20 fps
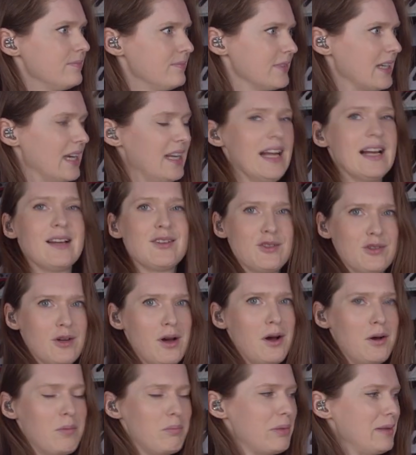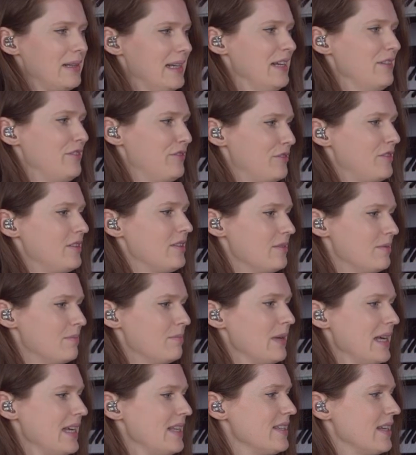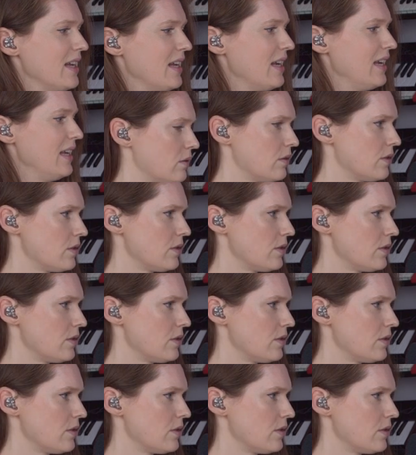an extra uplift, basically.